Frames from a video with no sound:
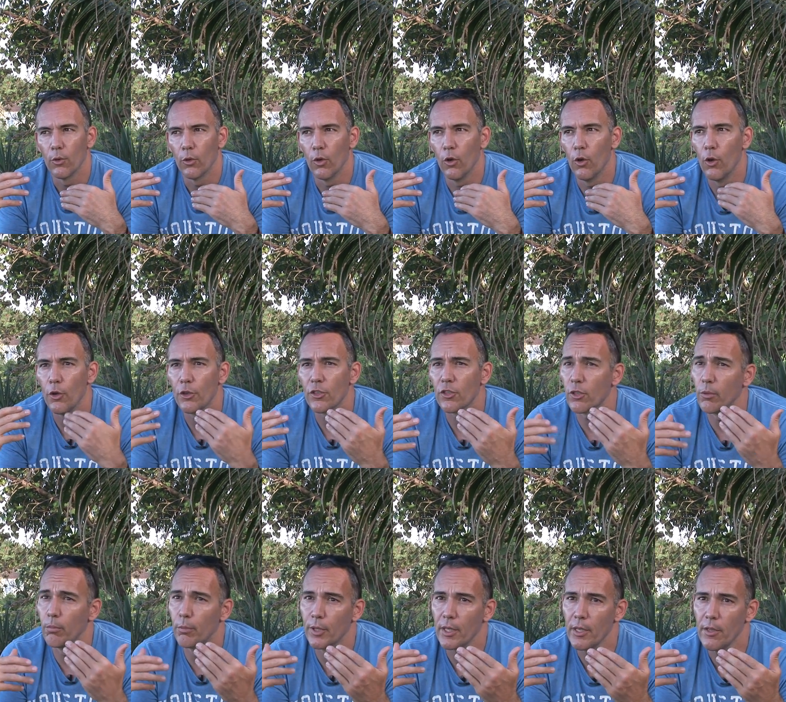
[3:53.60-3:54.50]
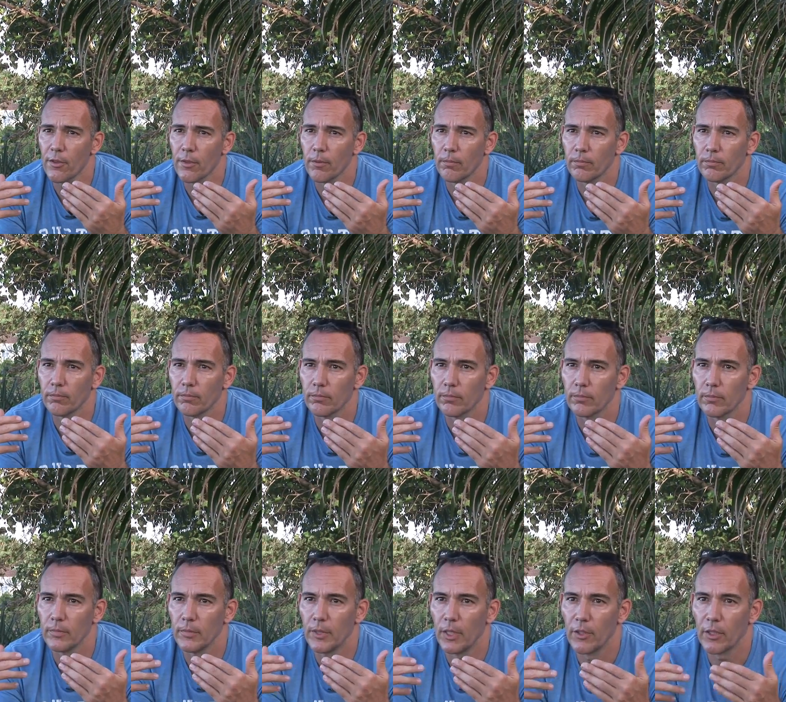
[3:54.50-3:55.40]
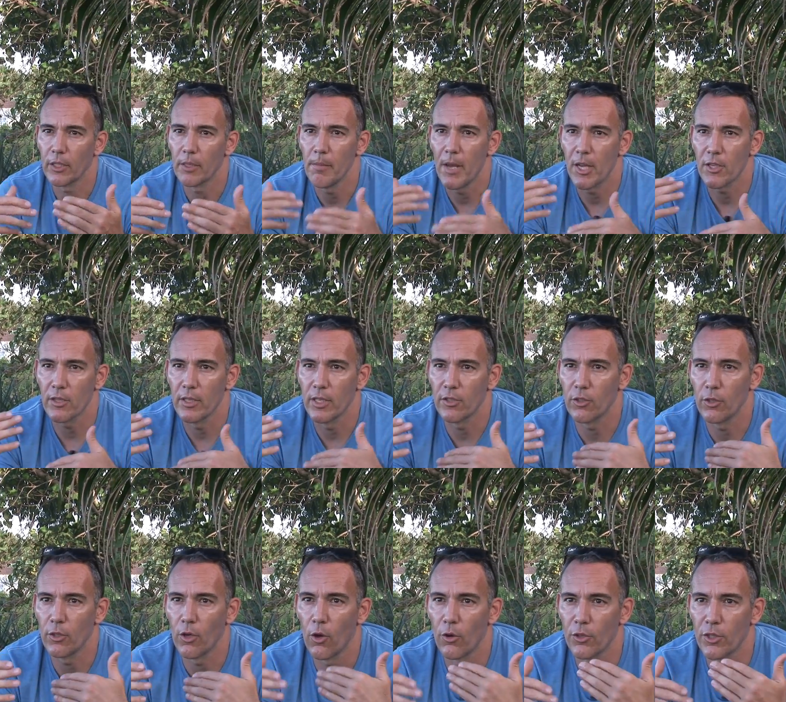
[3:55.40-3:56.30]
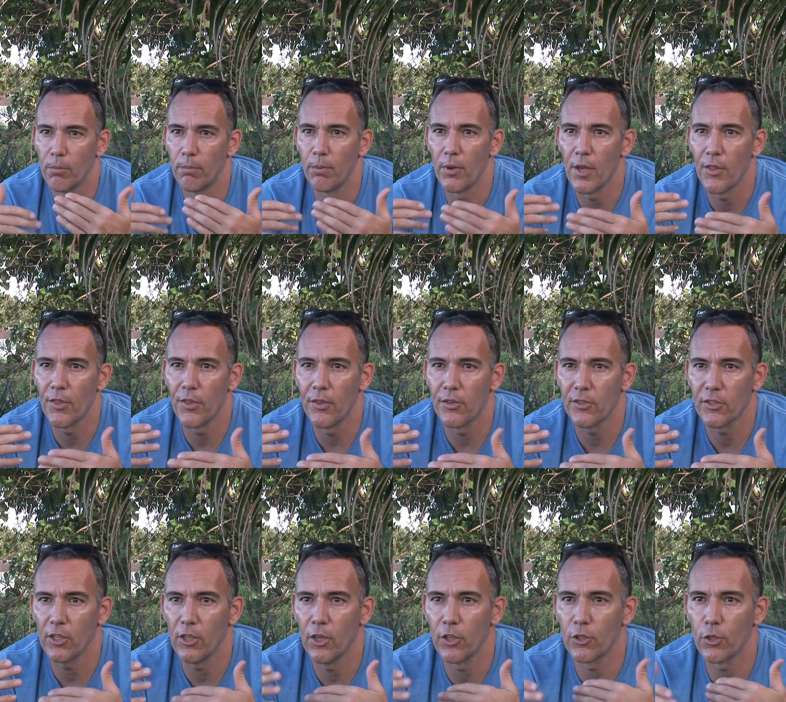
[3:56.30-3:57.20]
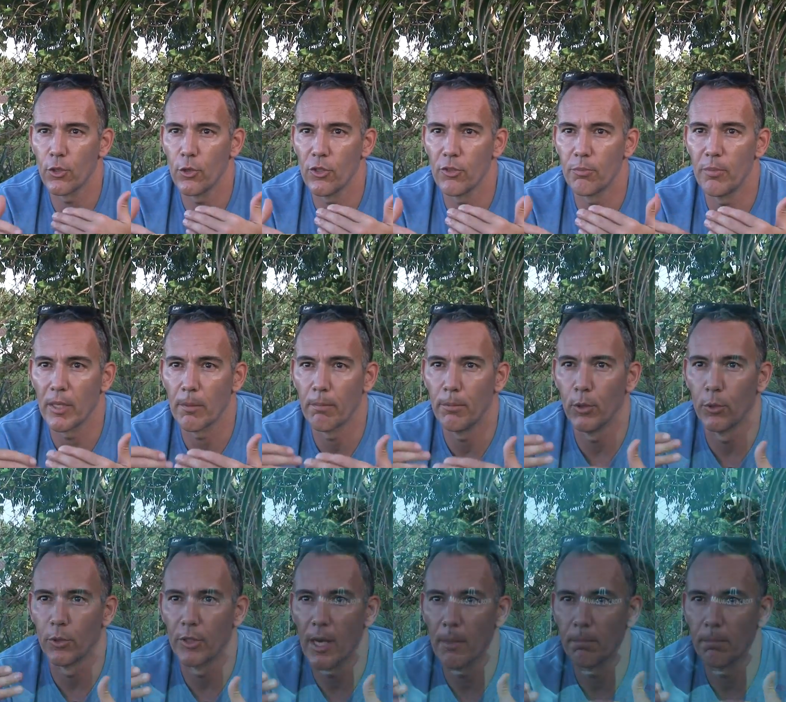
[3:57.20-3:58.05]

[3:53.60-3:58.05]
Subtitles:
urge to breathe. Now you can imagine as you hold your breath, CO2 is being built up